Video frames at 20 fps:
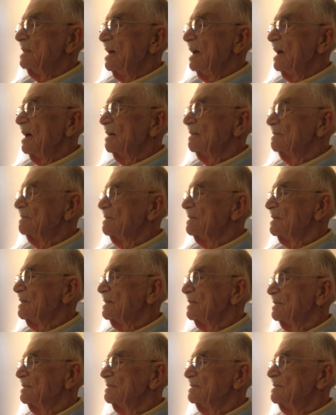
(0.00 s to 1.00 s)
yeah.
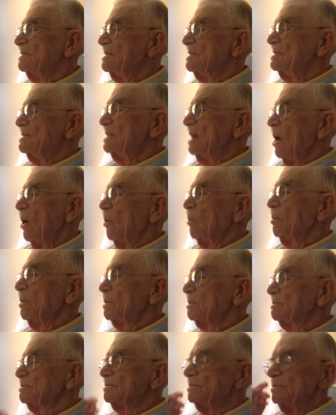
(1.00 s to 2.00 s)

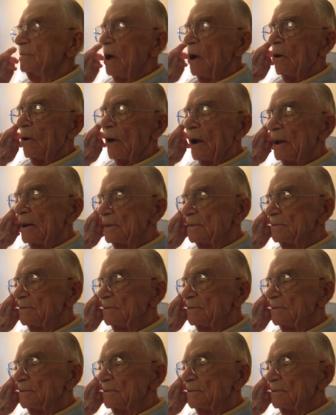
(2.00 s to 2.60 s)
Albert Mareydt. Oh, he